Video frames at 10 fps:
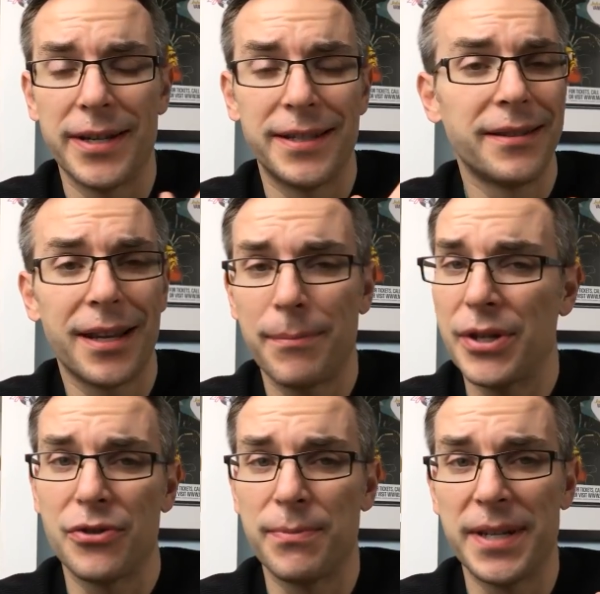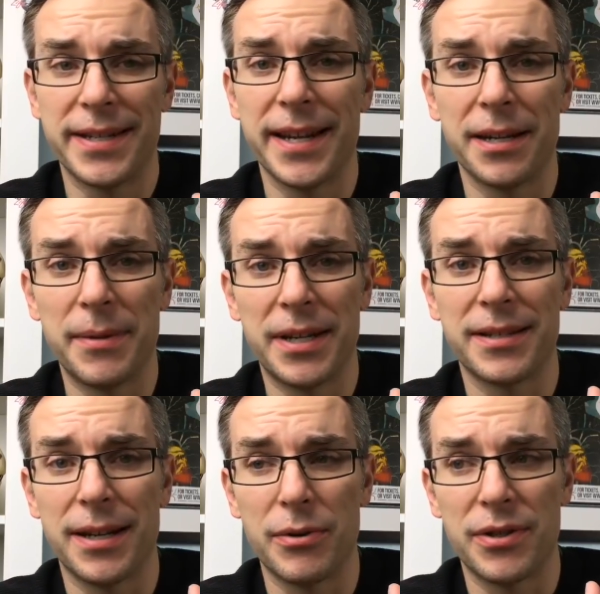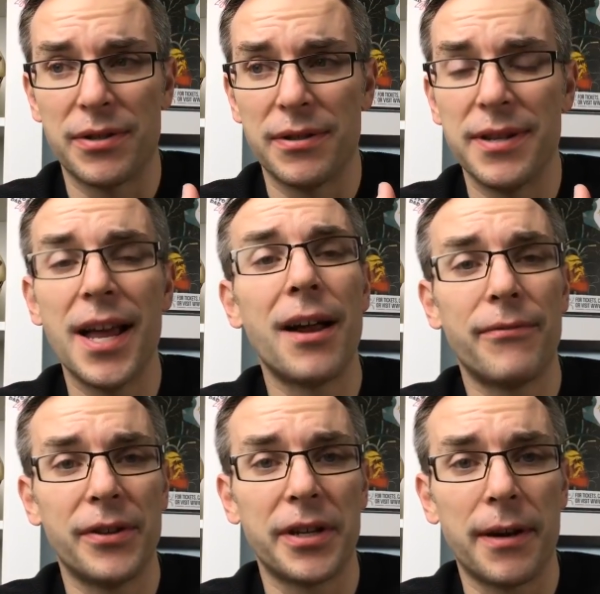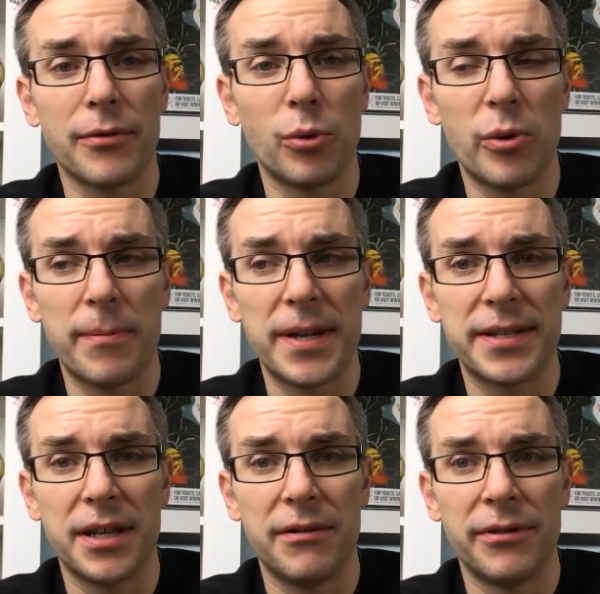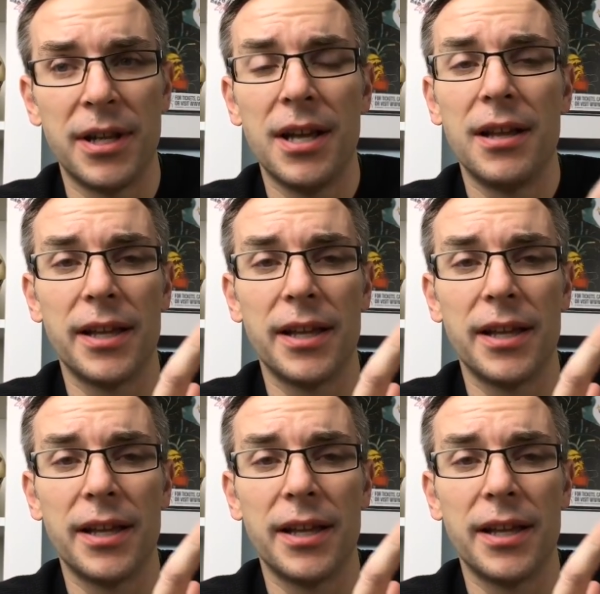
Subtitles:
I didn't like pictures being taken of me because I was not feeling comfortable with myself.